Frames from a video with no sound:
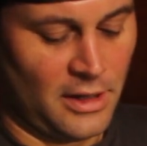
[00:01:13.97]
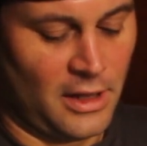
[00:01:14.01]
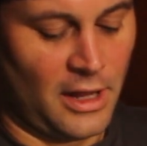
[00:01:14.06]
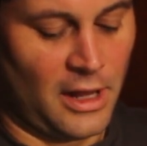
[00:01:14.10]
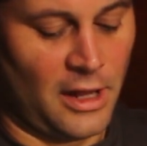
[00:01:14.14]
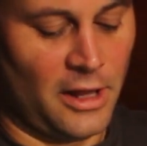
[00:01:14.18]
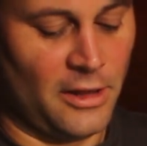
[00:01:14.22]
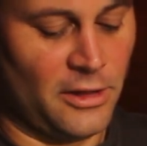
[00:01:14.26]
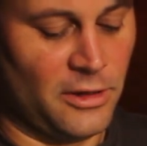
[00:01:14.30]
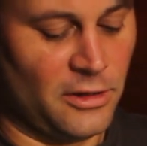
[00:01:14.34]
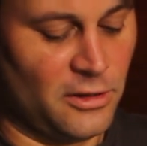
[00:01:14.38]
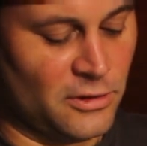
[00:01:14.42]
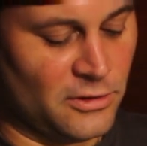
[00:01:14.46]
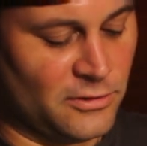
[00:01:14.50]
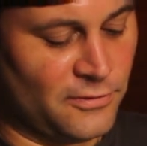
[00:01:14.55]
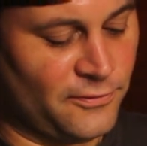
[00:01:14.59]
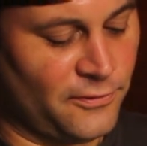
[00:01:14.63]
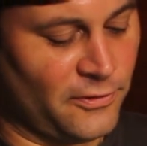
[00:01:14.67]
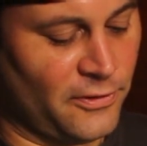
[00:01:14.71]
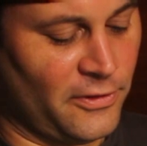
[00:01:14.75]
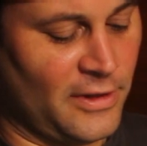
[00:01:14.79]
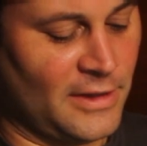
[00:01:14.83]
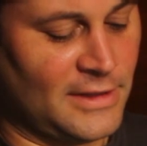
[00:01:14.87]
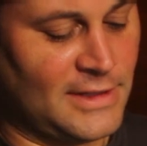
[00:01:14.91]
I'll use
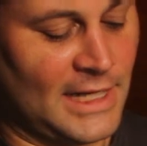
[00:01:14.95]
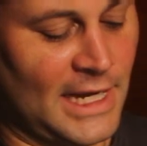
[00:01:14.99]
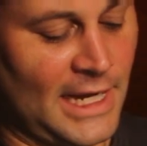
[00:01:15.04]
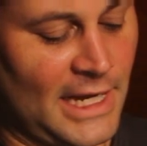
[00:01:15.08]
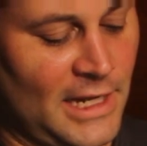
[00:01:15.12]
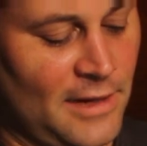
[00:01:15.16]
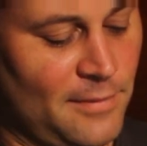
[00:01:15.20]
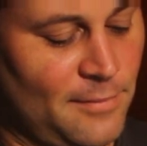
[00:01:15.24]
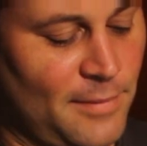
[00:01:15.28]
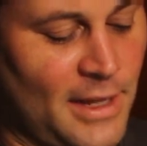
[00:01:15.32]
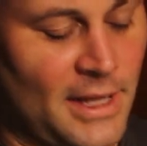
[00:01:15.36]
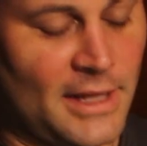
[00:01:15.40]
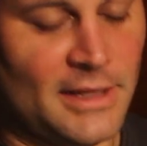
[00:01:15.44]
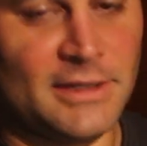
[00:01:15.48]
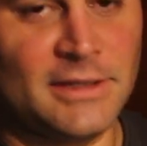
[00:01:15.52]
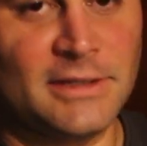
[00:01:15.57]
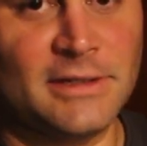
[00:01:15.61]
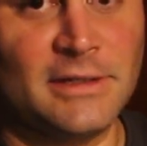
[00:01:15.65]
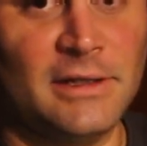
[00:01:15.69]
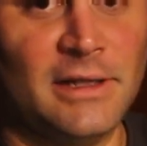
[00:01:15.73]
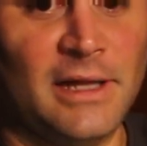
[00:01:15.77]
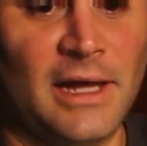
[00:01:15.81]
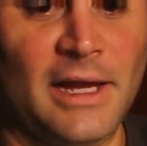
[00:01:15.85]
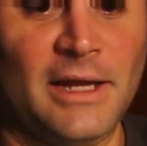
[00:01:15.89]
for the tiny
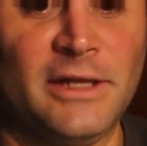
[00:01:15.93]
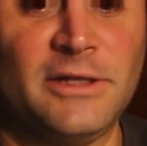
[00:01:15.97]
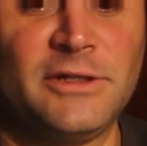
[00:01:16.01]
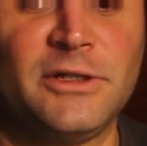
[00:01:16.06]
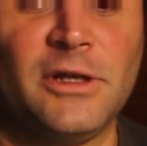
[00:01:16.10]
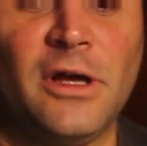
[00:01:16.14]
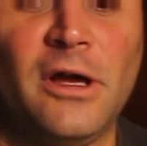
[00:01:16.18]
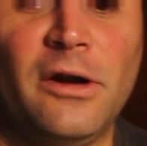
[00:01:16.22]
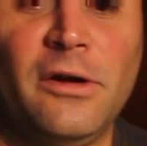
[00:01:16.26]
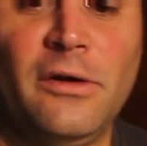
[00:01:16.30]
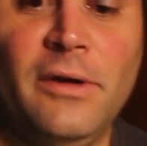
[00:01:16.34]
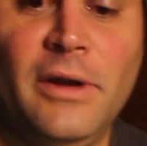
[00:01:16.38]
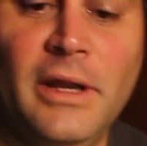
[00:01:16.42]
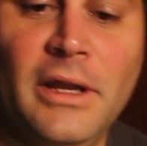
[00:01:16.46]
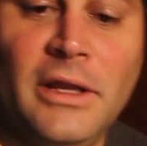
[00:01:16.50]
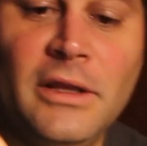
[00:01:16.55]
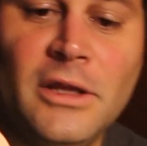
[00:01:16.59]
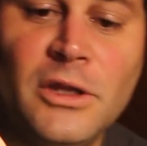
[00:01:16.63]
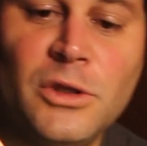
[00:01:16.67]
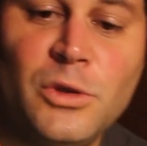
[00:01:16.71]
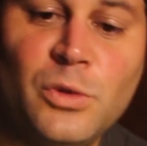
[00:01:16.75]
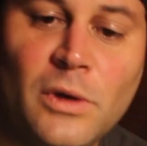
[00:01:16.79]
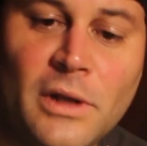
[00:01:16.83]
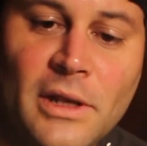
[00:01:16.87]
bits like soldering
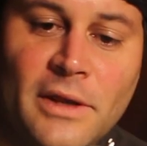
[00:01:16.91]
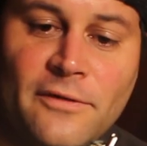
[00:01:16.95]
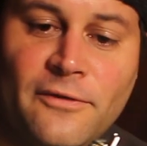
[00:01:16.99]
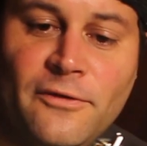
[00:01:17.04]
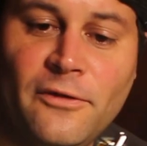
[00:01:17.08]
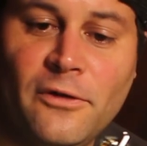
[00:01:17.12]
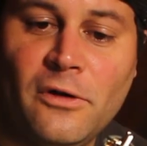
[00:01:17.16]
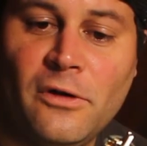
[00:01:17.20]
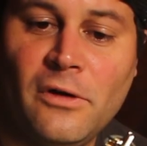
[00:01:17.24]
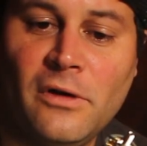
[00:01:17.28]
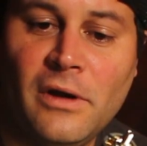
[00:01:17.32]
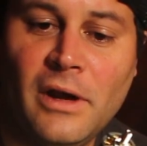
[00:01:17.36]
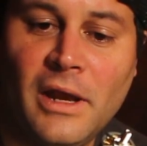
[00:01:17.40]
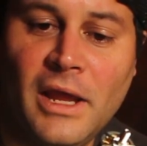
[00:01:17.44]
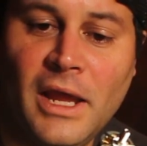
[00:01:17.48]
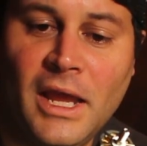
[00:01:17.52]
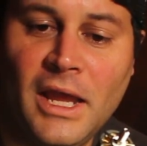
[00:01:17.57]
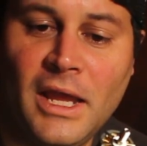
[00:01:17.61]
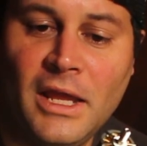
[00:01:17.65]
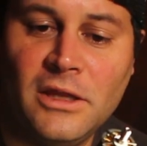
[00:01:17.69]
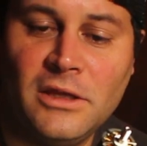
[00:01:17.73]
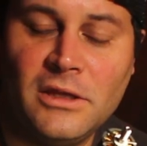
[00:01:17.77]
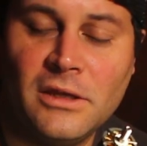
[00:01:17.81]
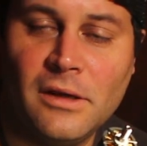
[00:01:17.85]
the
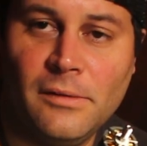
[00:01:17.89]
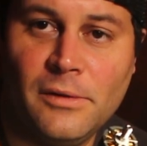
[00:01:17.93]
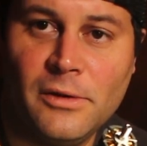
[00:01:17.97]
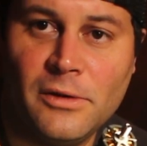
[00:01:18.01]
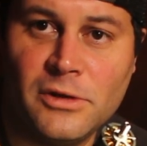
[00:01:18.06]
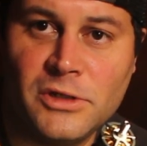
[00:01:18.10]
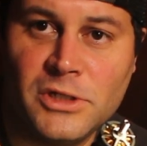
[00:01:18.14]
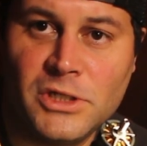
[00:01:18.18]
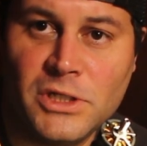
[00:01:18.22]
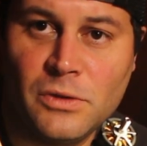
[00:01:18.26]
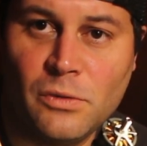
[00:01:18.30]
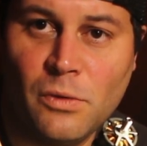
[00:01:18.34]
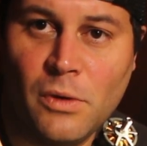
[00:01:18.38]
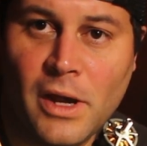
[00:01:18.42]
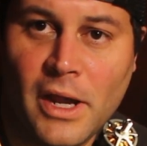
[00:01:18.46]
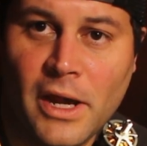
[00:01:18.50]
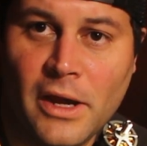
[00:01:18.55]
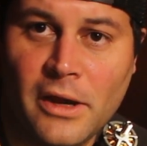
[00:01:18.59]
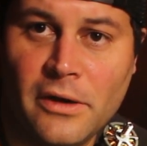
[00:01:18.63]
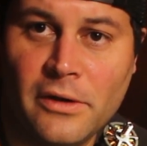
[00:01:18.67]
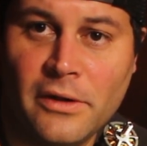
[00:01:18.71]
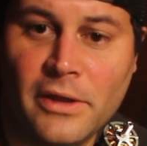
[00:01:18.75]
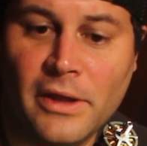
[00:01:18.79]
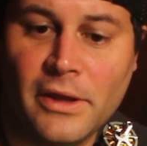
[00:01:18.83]
24AWG
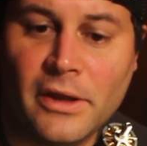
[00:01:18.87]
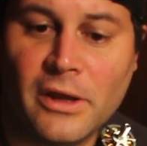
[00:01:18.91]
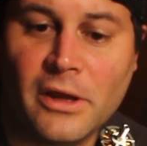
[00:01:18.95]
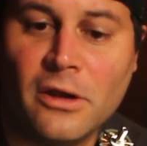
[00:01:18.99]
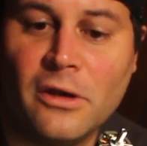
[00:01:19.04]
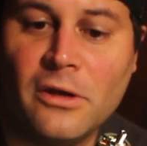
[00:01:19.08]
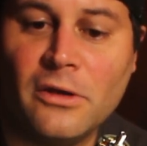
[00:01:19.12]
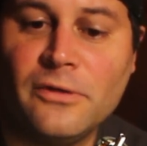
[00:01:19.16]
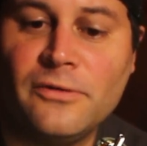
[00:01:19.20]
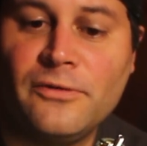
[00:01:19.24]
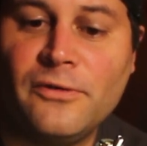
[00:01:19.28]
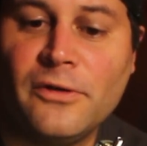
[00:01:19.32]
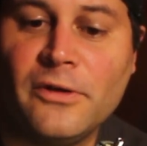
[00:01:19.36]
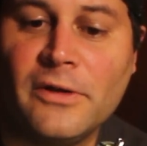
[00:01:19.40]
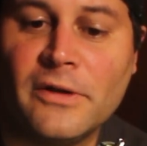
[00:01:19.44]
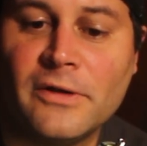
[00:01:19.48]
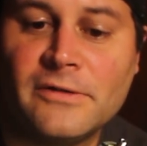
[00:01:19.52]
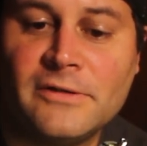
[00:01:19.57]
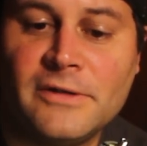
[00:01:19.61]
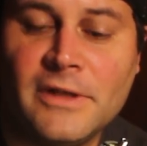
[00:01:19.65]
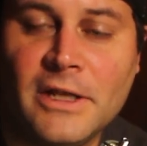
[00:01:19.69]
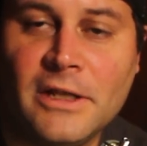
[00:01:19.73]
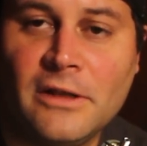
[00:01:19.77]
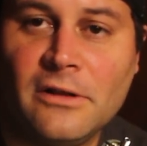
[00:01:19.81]
wire that goes for the
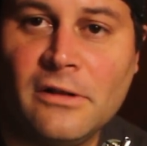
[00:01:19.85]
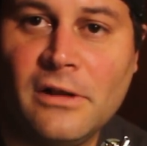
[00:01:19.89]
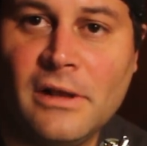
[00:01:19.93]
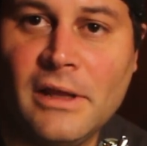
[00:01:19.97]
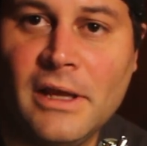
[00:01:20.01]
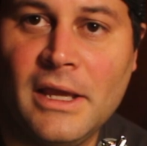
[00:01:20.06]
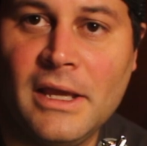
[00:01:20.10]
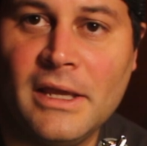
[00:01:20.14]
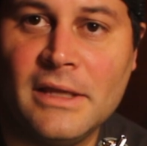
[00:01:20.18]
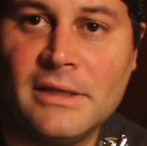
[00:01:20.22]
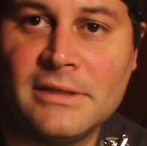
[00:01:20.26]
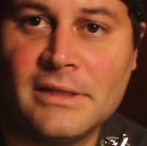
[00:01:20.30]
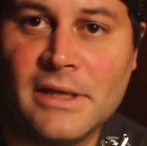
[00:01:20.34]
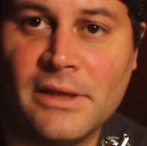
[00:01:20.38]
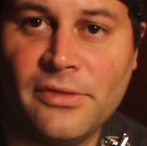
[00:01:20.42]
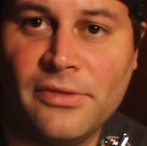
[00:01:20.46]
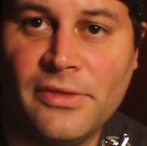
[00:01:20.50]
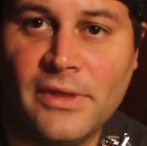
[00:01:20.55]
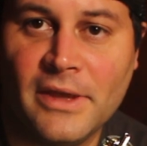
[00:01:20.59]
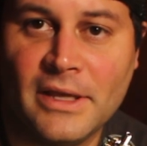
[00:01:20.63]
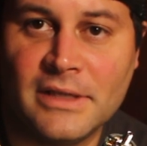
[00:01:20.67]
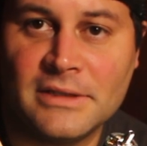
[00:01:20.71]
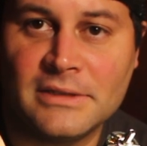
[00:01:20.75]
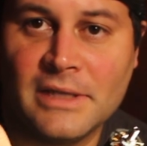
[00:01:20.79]
signal leads
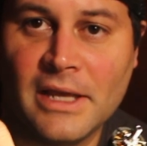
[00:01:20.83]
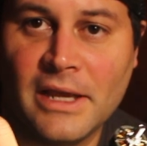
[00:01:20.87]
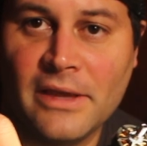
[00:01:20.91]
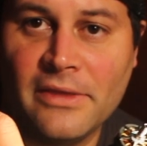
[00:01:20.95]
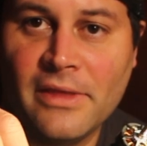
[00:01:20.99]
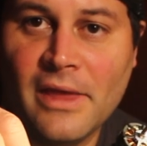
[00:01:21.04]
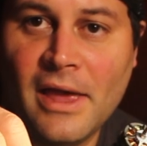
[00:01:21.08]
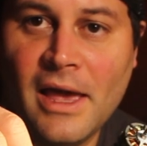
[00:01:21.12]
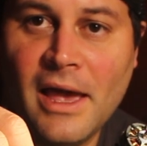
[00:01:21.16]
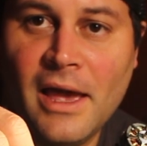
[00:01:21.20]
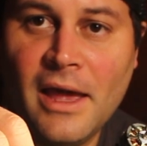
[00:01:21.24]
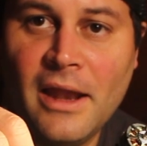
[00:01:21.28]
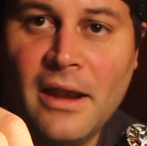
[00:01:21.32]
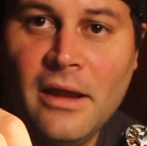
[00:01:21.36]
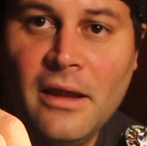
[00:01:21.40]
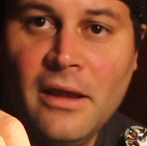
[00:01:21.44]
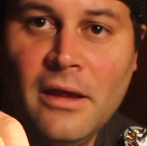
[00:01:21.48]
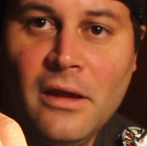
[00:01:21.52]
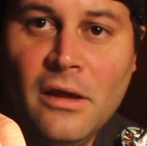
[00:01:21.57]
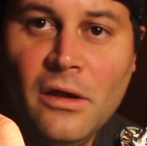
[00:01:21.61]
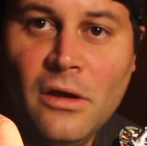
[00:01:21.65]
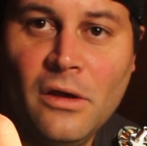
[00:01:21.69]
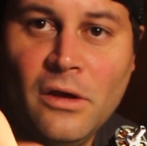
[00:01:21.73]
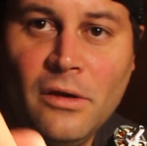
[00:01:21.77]
and things like that
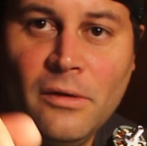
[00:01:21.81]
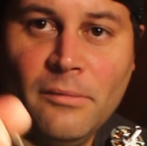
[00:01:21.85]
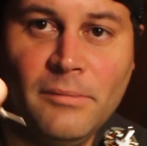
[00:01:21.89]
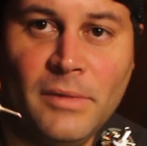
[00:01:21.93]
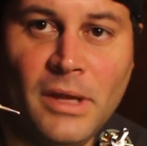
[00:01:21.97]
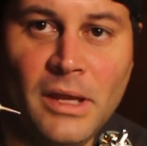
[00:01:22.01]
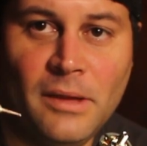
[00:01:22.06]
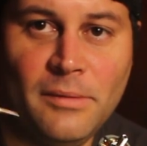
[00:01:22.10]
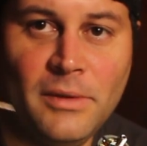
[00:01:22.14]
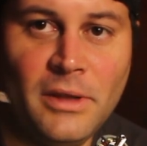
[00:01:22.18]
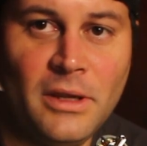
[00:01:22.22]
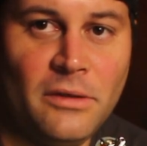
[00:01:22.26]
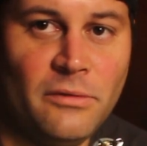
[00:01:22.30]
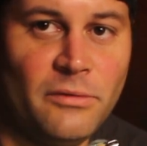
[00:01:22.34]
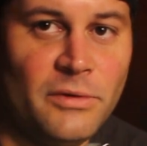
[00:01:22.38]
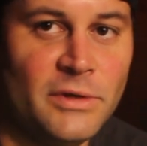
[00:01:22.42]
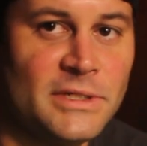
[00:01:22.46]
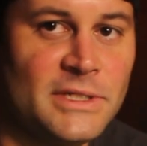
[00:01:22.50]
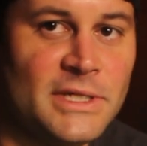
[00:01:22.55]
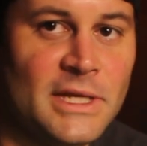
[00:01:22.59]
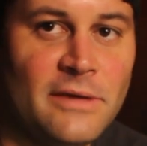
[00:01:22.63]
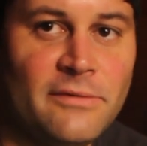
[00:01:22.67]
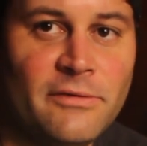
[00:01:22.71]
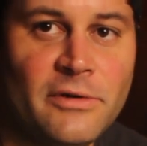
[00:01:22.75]
maybe
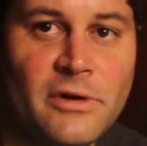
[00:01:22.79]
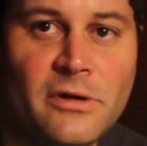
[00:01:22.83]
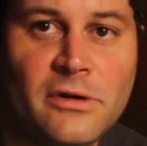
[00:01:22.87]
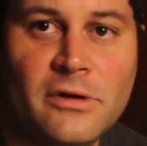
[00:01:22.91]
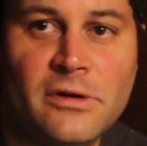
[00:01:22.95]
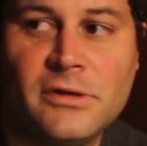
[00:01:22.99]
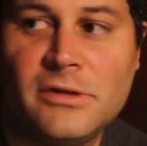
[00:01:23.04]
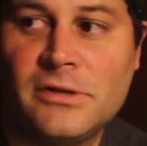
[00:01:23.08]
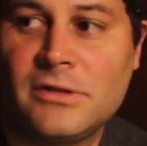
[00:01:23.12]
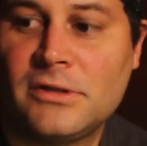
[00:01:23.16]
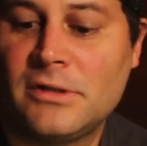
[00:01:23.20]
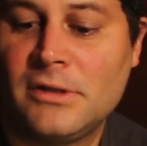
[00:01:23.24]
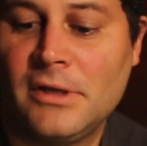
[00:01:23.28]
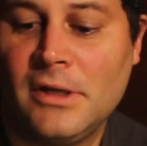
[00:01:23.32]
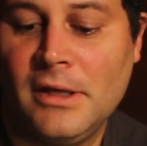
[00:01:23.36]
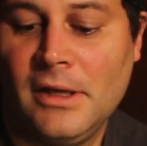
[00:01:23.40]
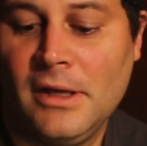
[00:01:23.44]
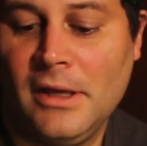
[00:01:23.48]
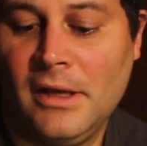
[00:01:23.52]
receivers